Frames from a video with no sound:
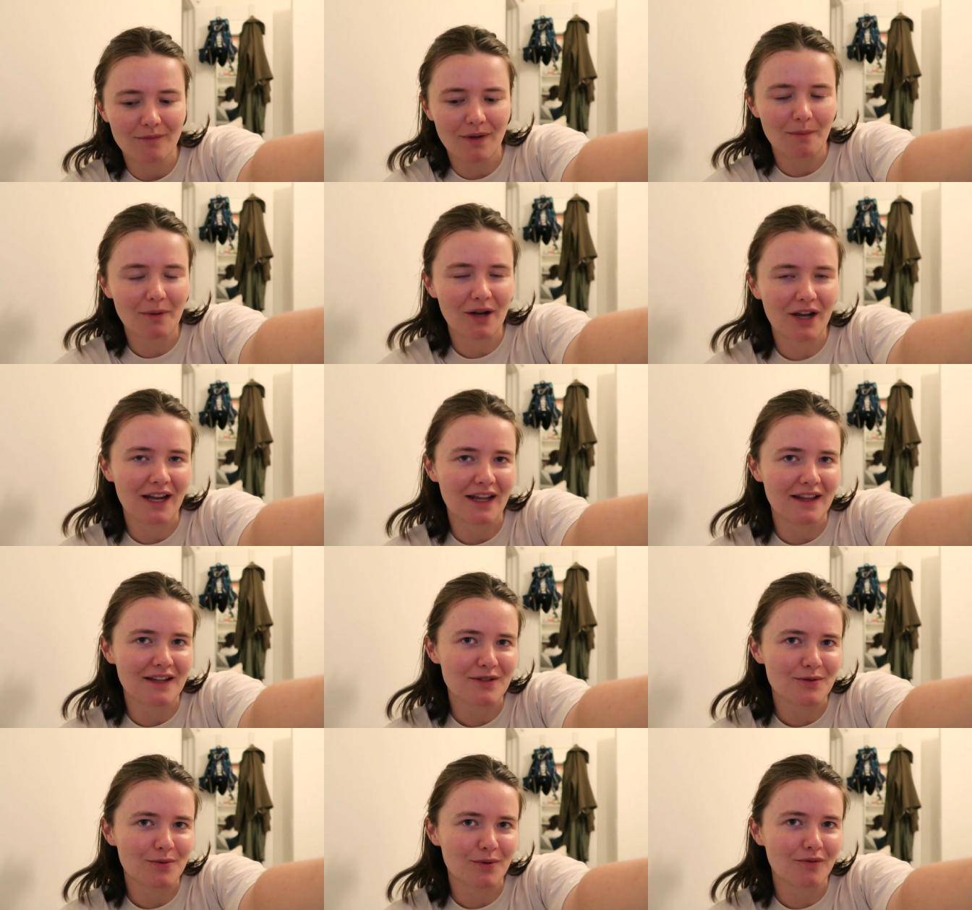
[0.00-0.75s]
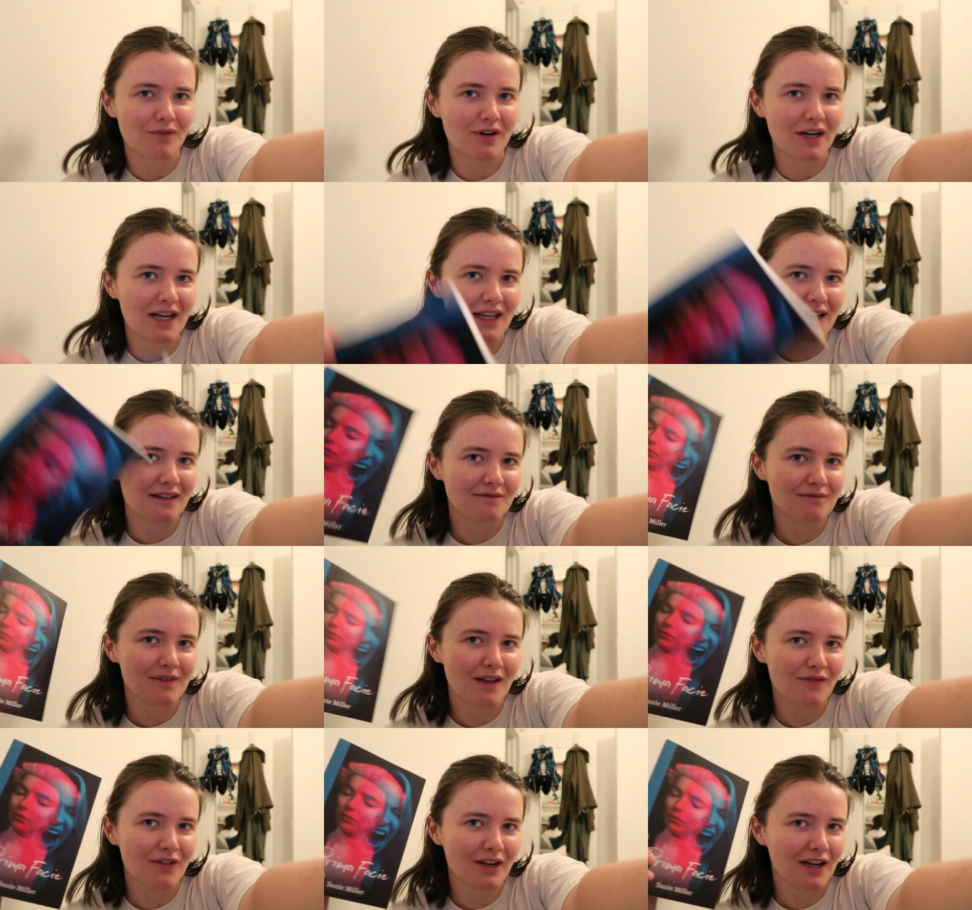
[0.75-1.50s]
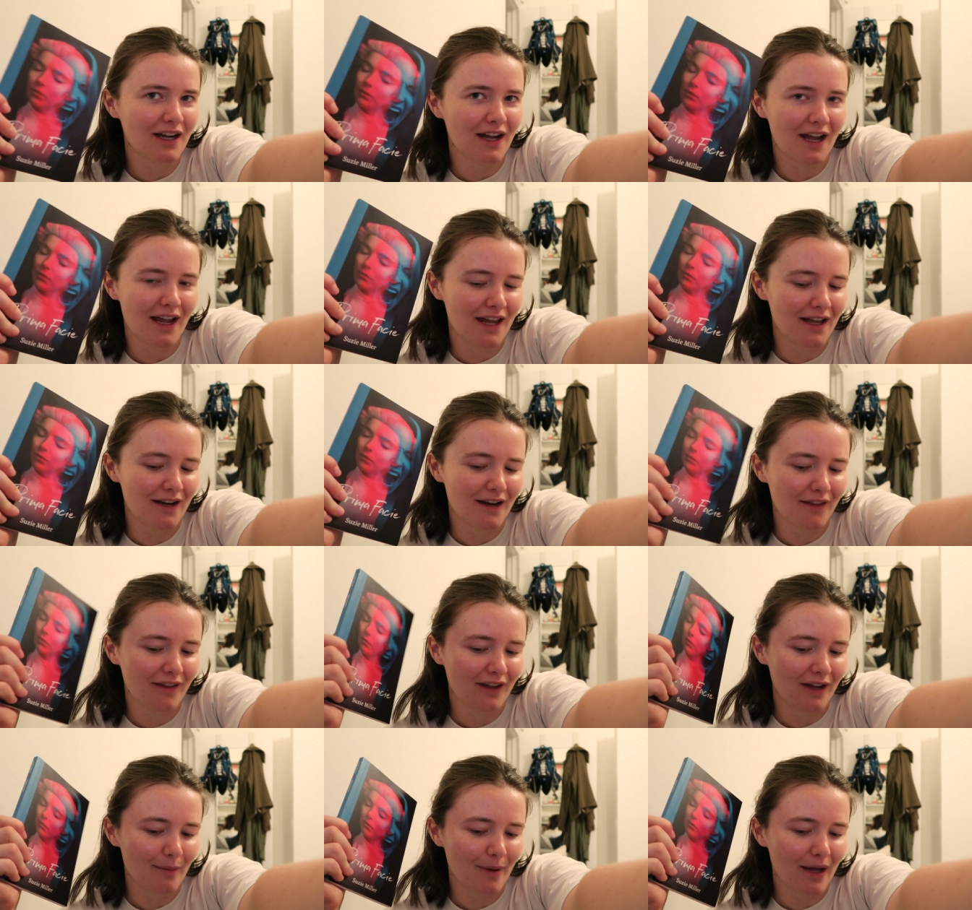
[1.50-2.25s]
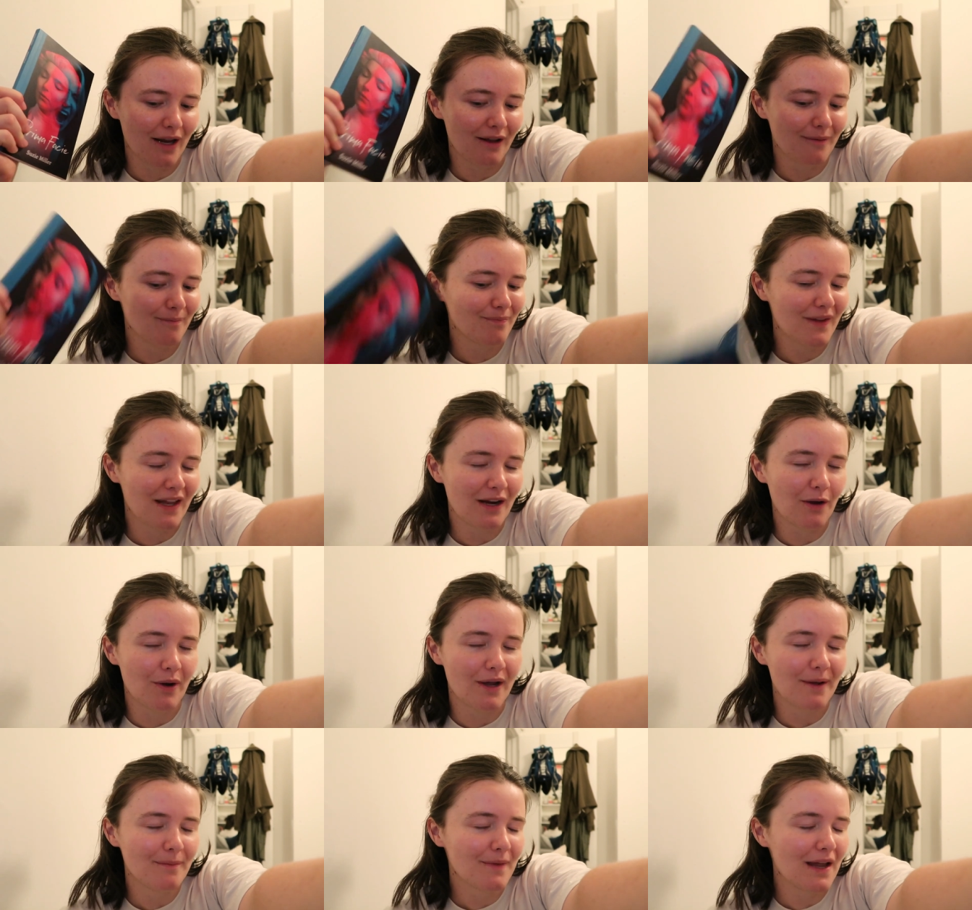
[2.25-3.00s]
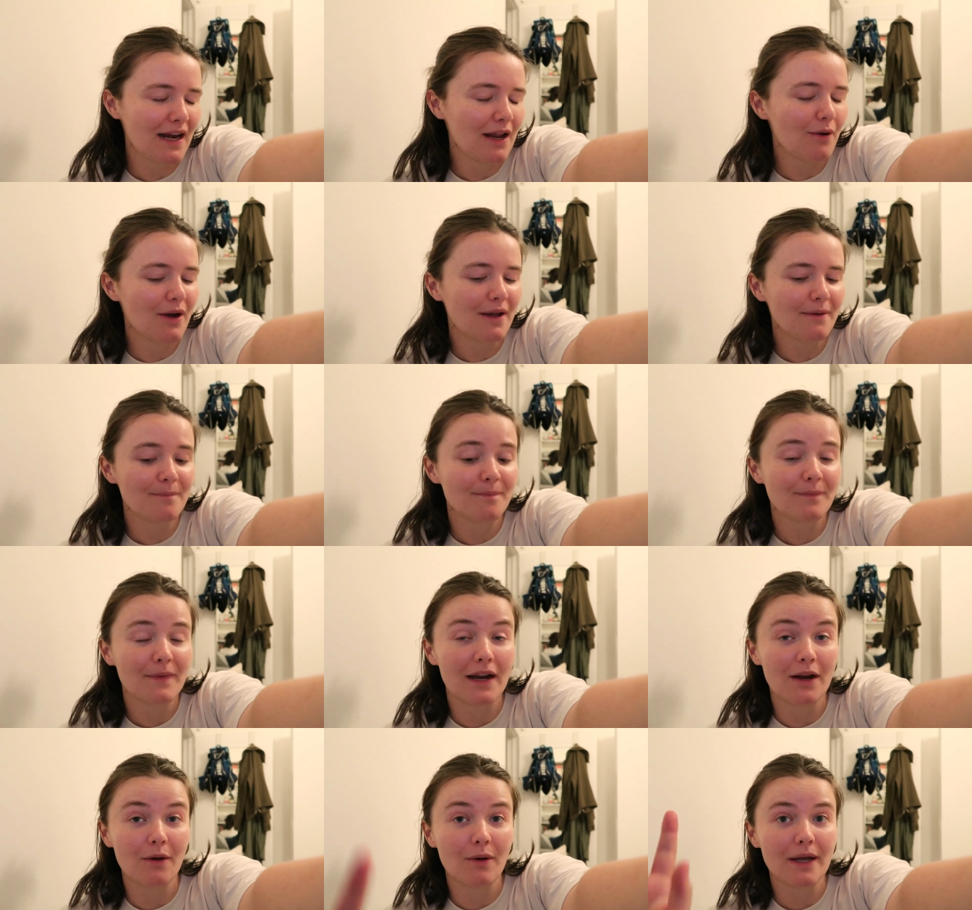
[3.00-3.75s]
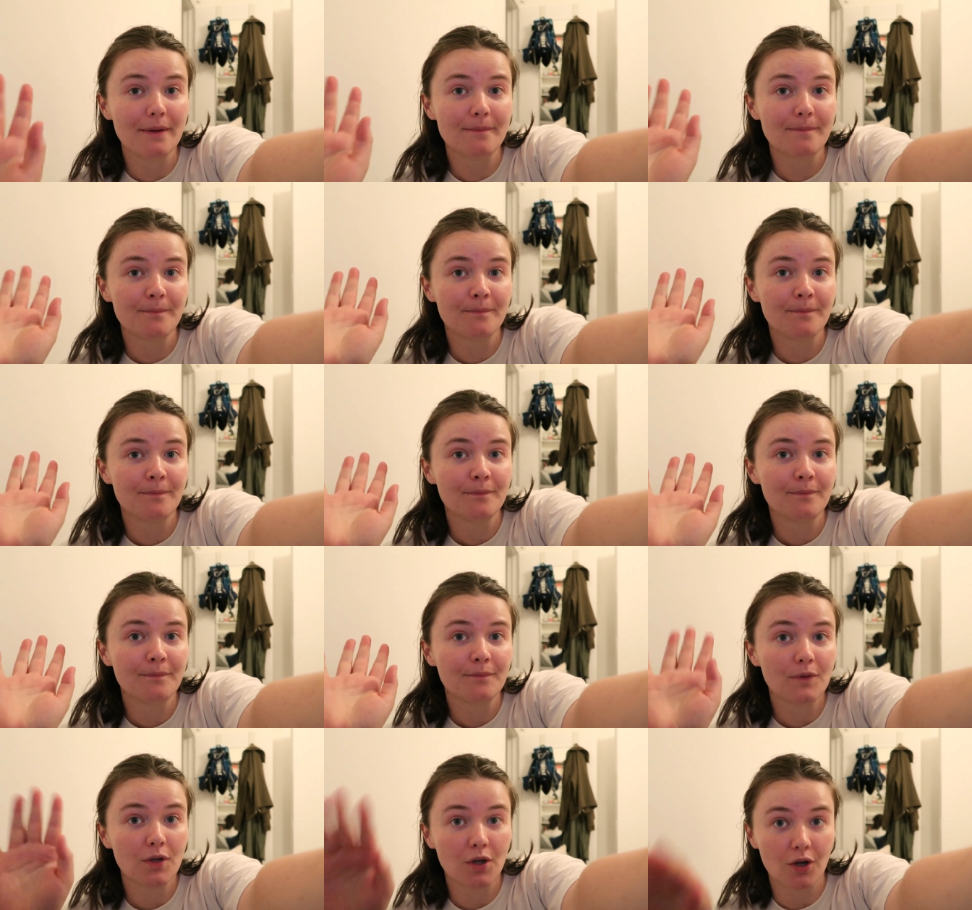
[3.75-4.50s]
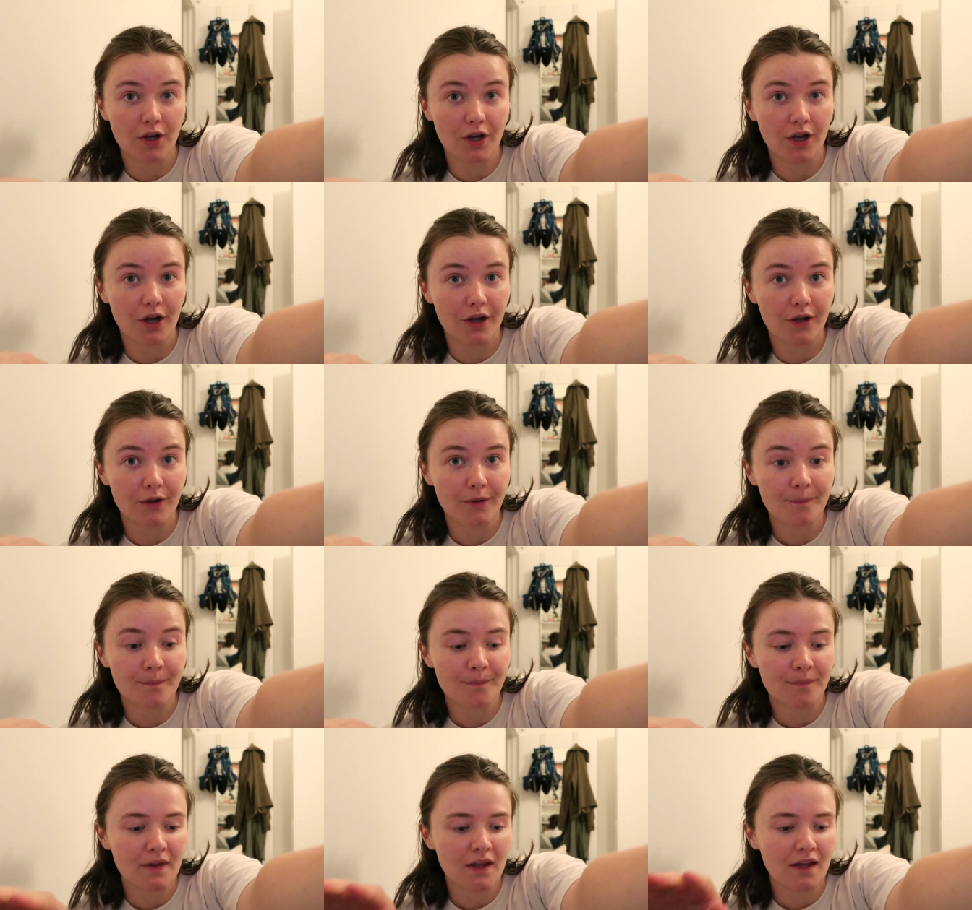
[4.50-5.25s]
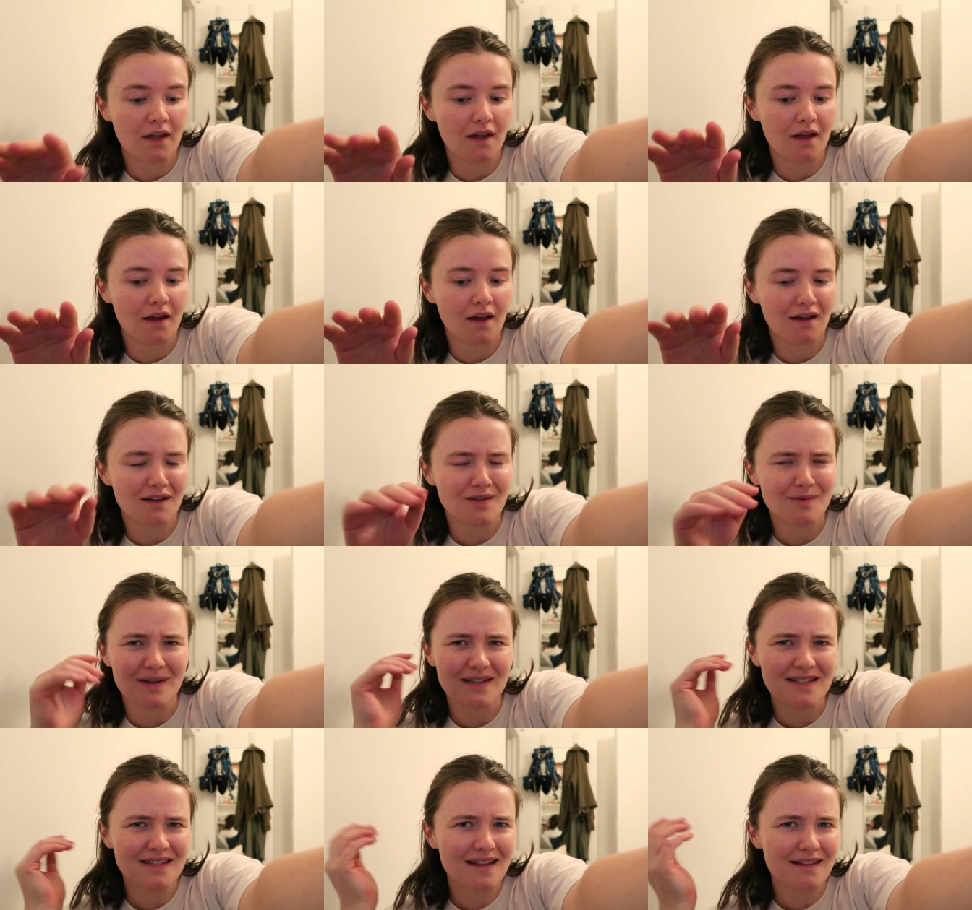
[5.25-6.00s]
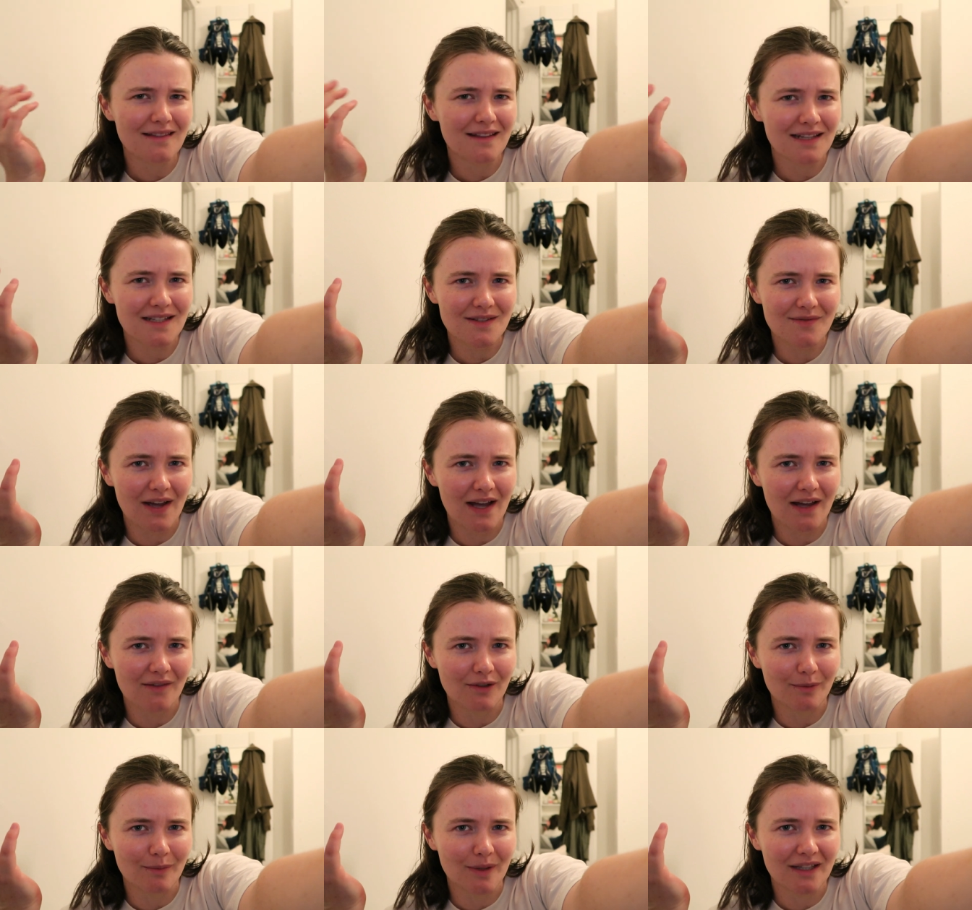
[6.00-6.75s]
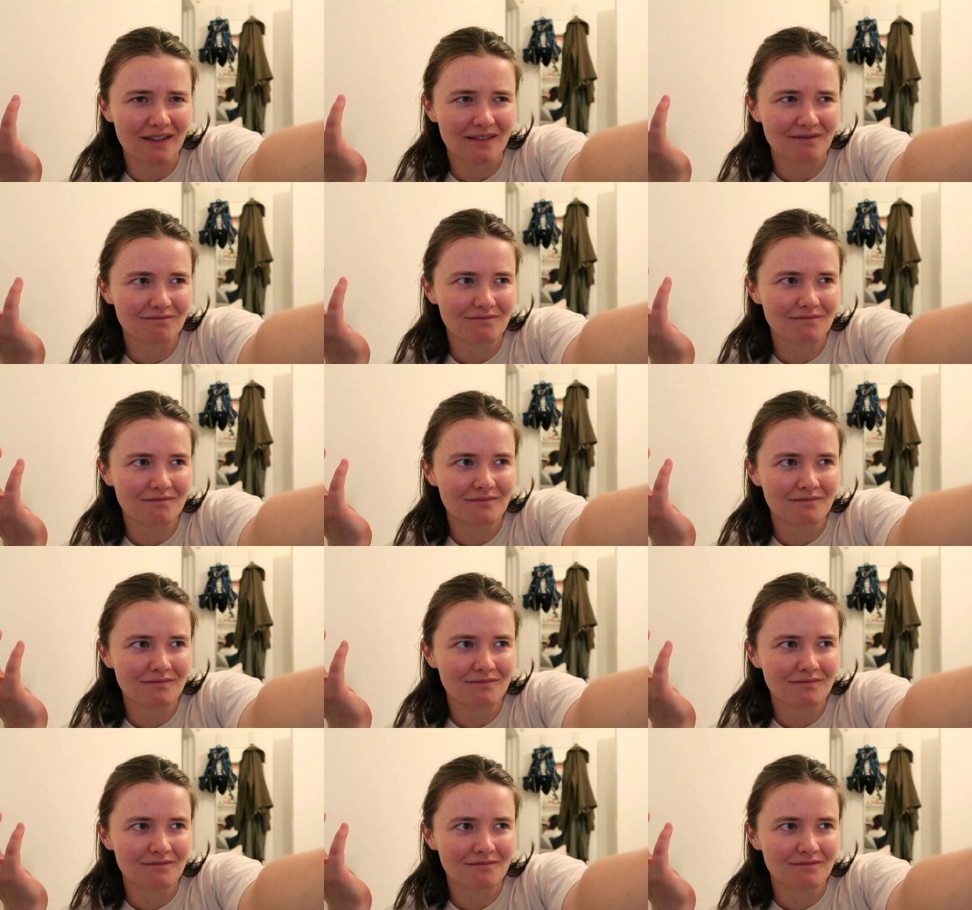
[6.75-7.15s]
I'm looking at this one really. I feel like I hear nothing about it. Anyway, gotta go. I was about to say thanks for having me.